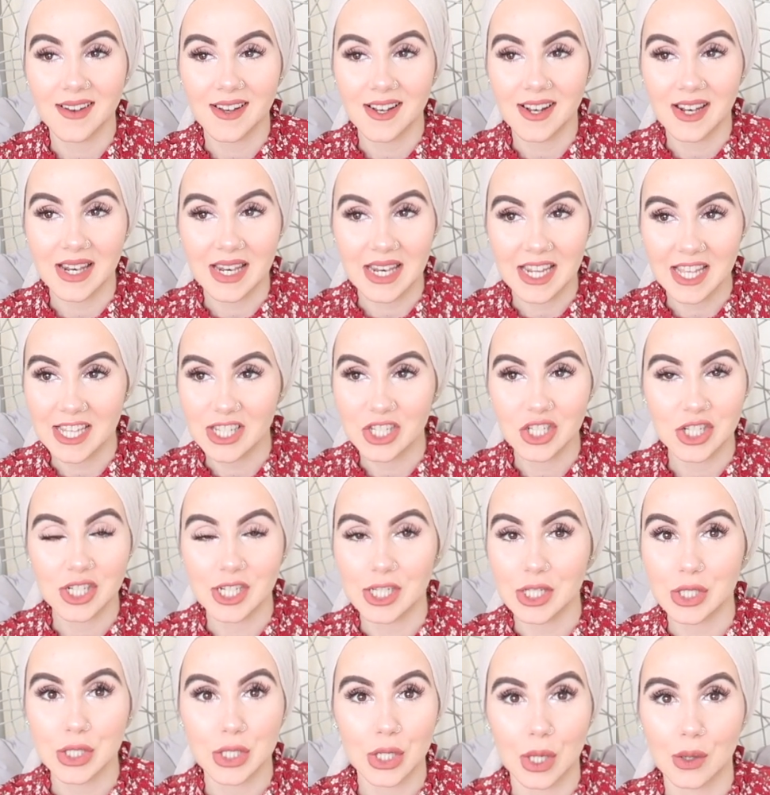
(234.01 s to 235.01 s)

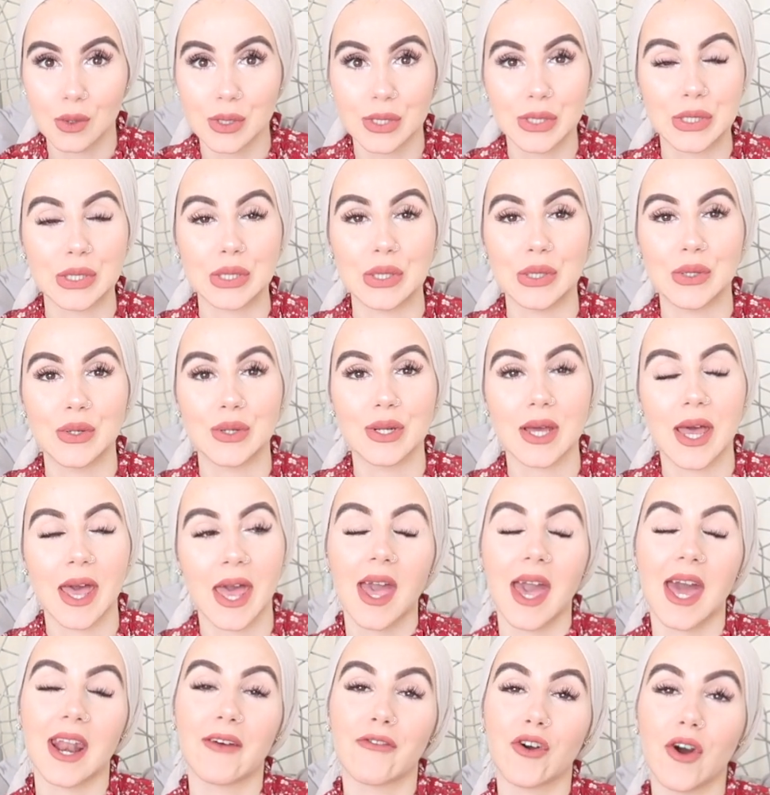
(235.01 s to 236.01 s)
literally so soon and
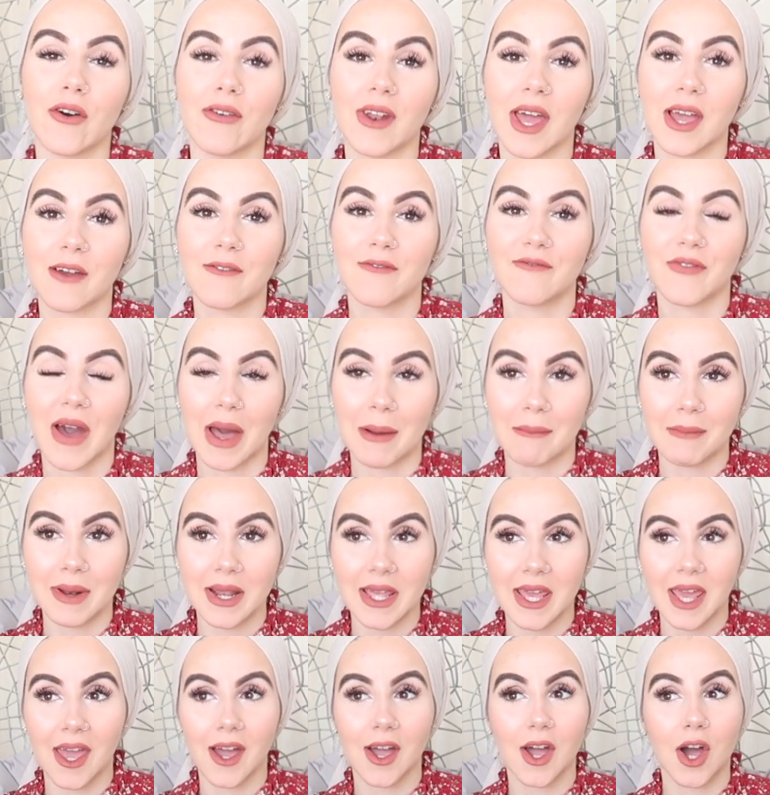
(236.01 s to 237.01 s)
I've got like
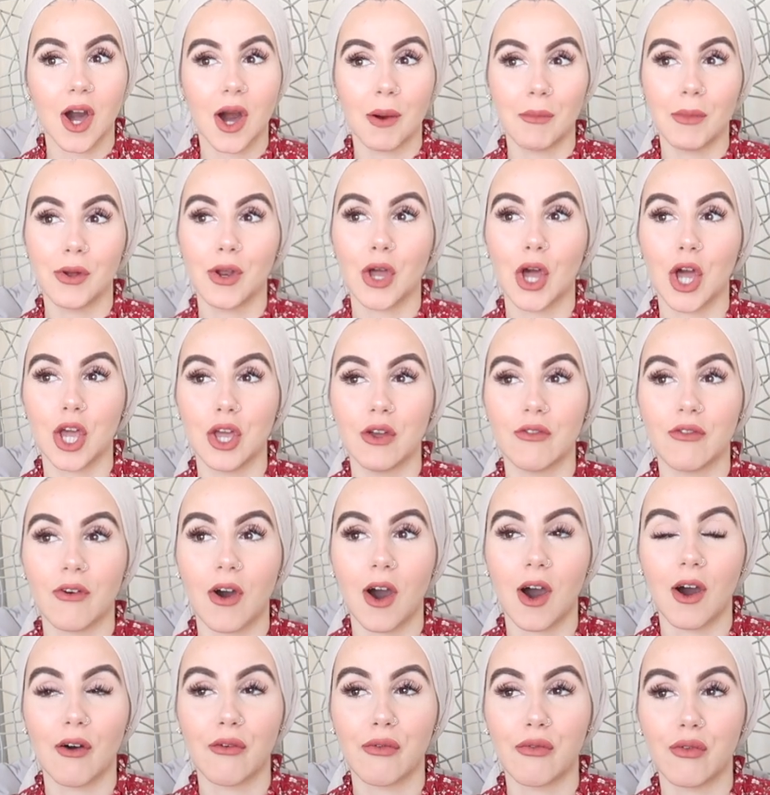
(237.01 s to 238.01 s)
family coming
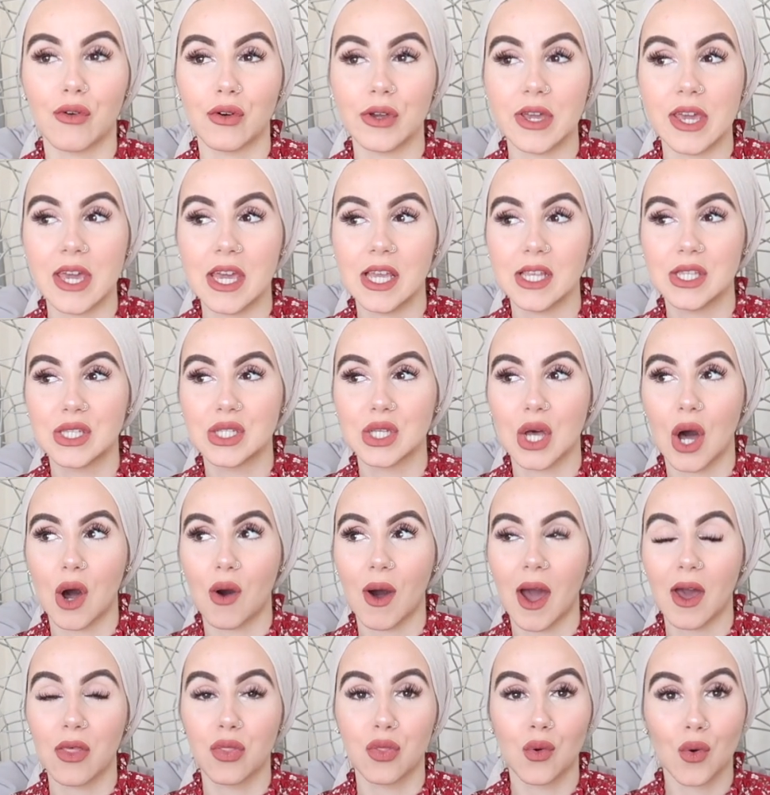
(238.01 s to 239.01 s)
over for Eid so
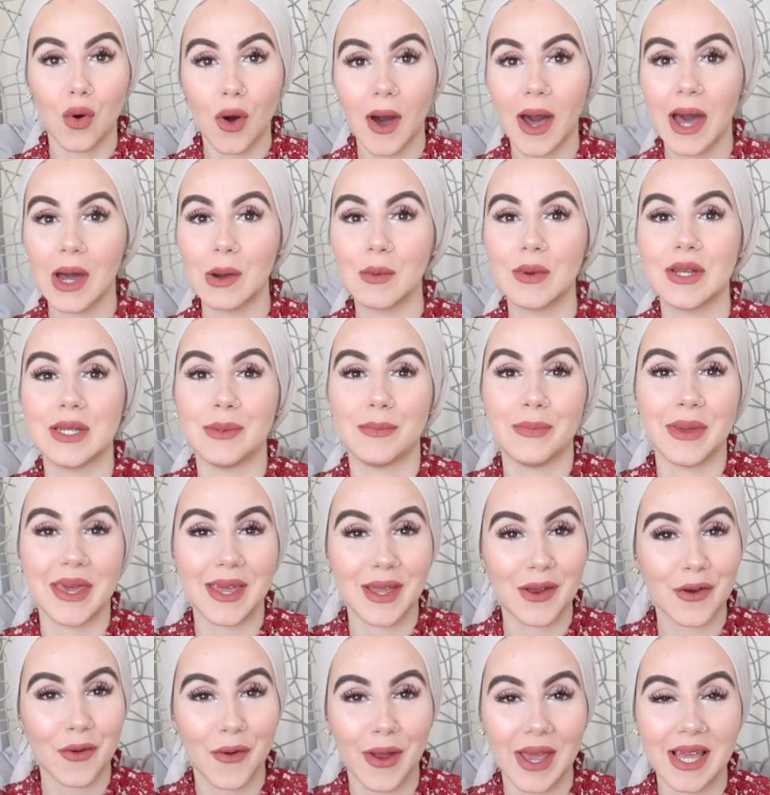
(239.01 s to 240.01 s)
I thought I would be
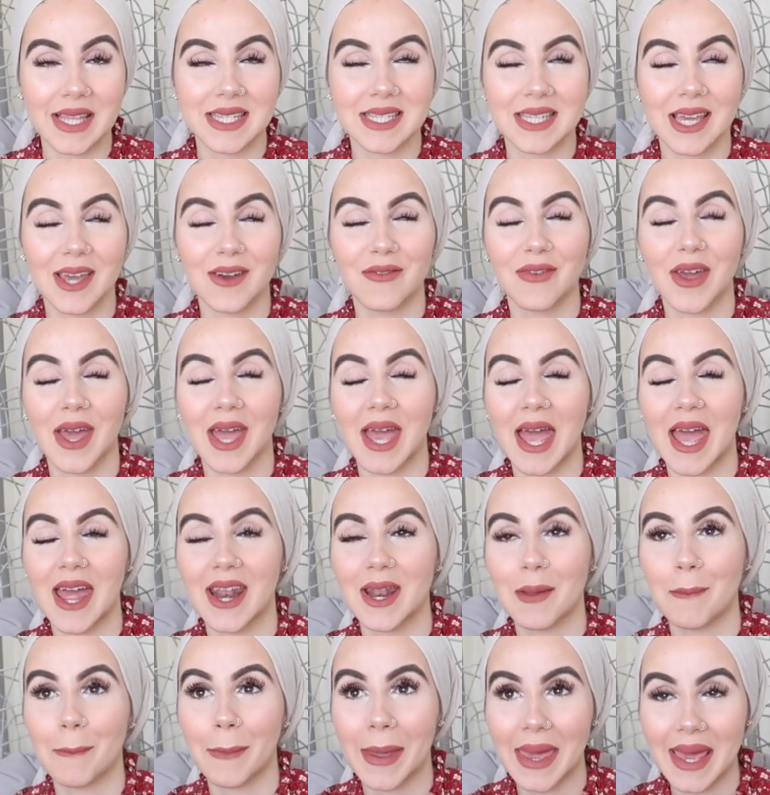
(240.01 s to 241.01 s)
creative
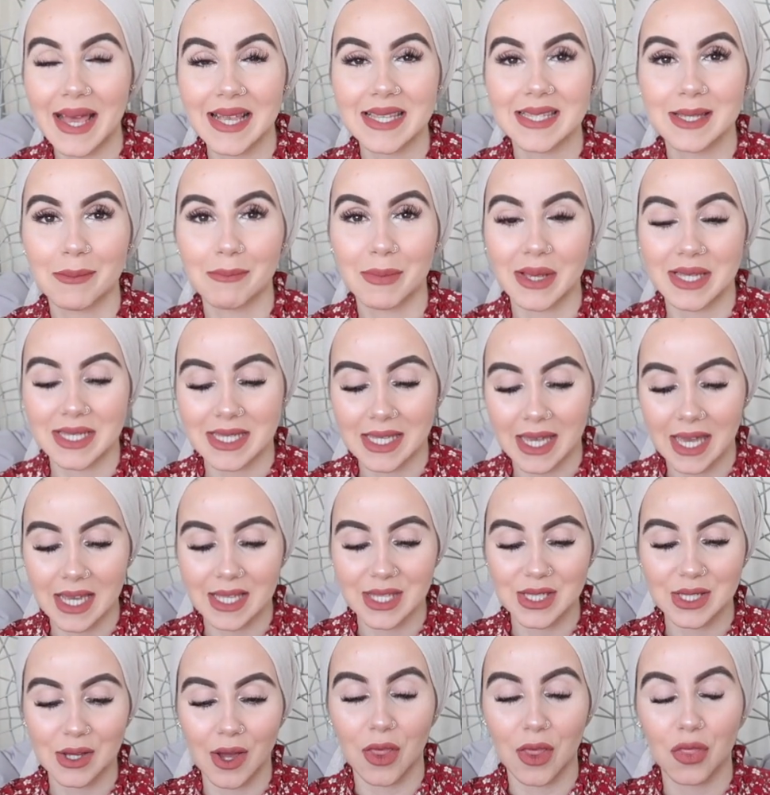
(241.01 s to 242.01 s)
and bake some
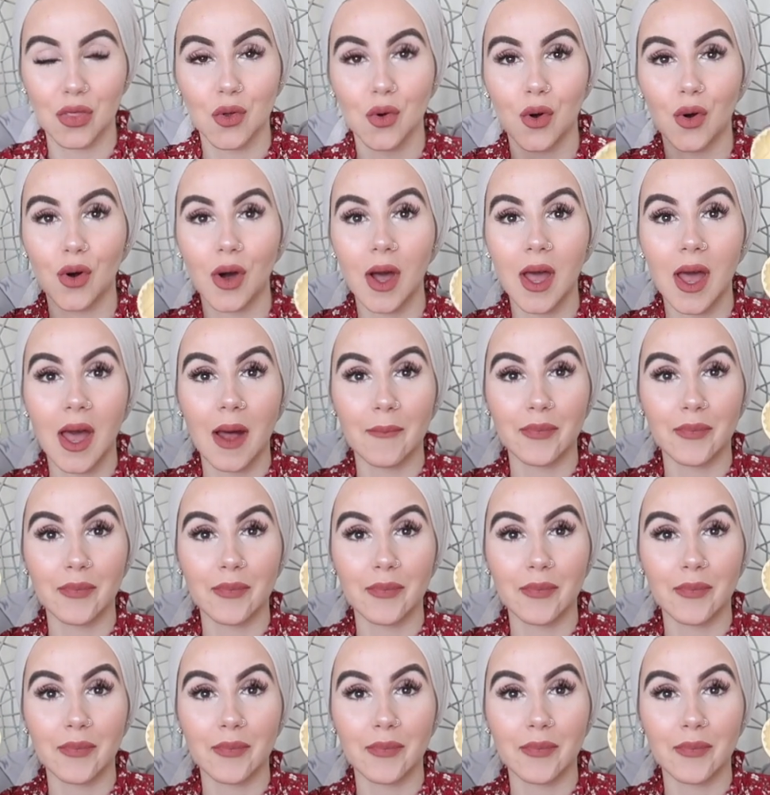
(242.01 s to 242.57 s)
biscuits thought